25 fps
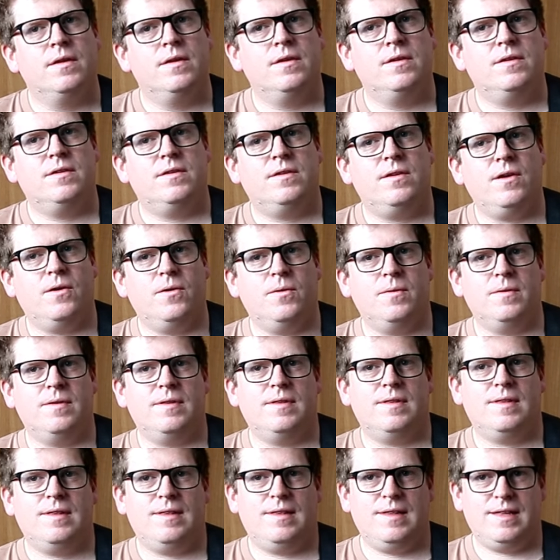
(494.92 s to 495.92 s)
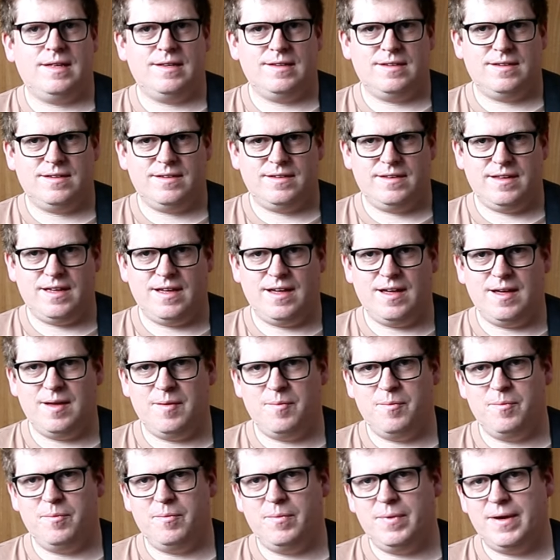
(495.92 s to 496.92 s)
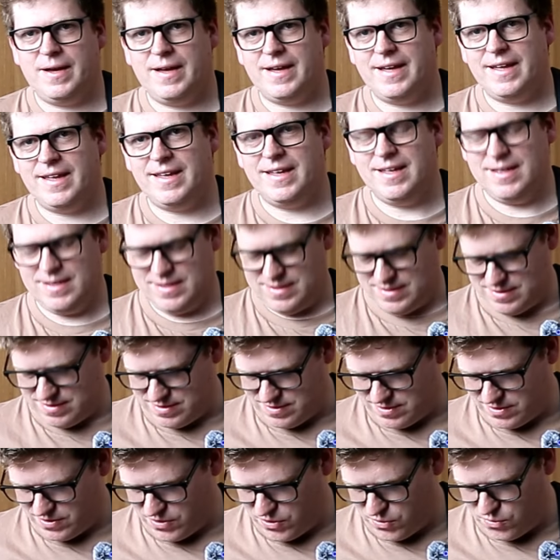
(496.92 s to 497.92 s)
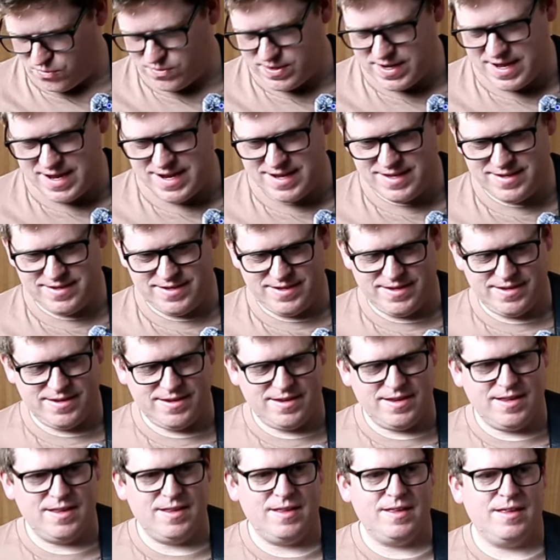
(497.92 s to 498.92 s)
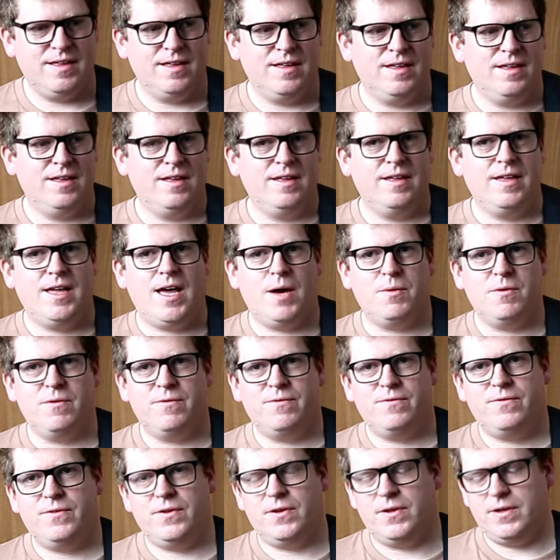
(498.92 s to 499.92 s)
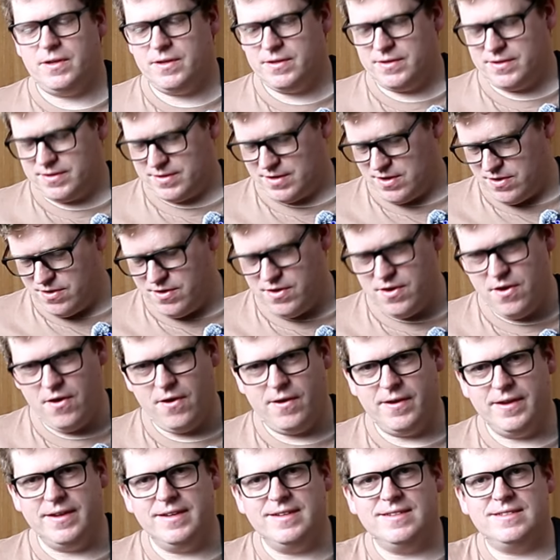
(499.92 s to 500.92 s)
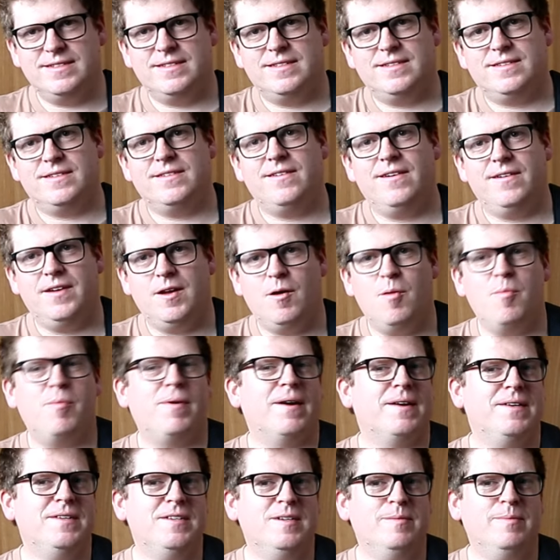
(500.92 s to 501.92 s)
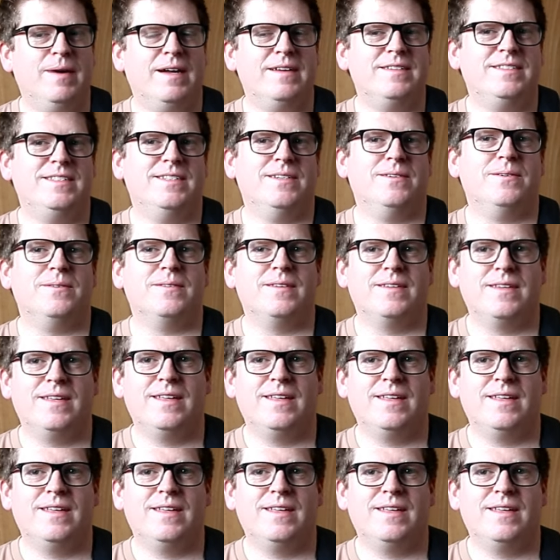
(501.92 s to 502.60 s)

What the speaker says: So let's start by creating our first noise on our brand new banjos.